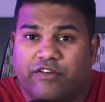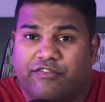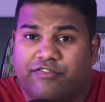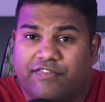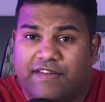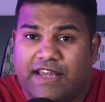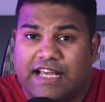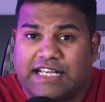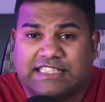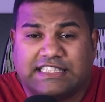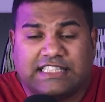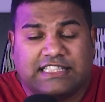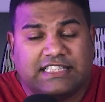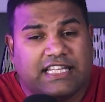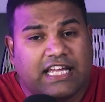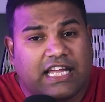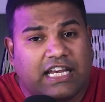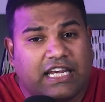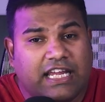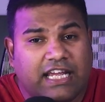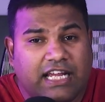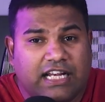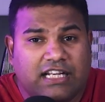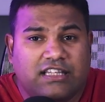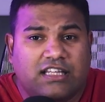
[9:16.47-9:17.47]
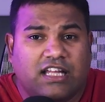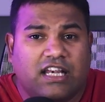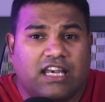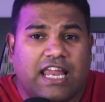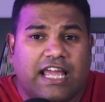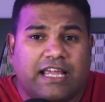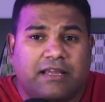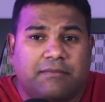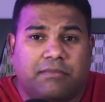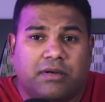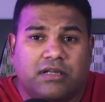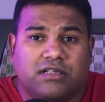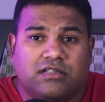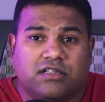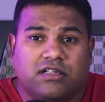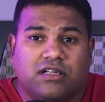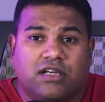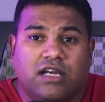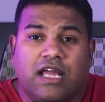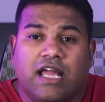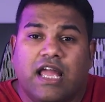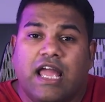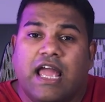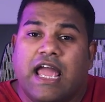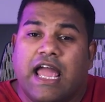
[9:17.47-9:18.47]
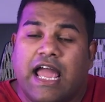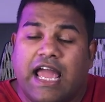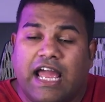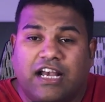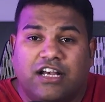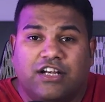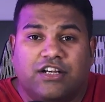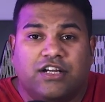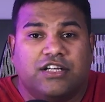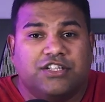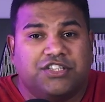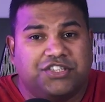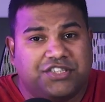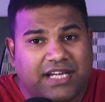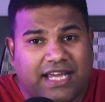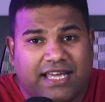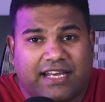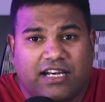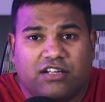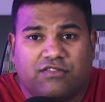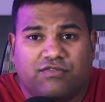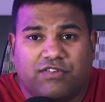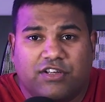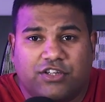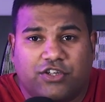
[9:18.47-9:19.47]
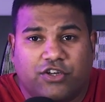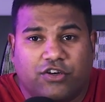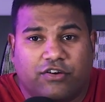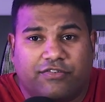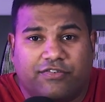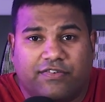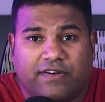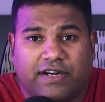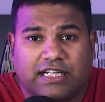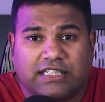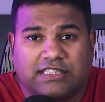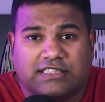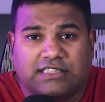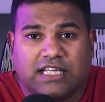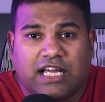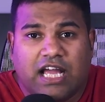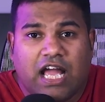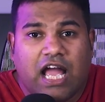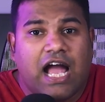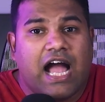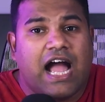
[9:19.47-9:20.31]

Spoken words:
If yes, then hit the like button and share it with your friends.